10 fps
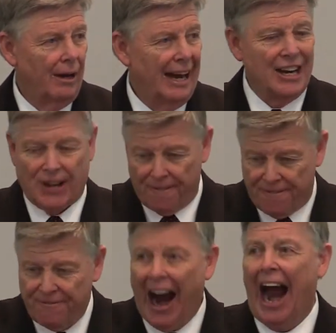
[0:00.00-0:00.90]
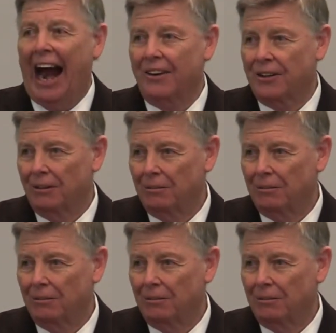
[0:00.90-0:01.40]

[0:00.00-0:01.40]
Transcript: It's a fact.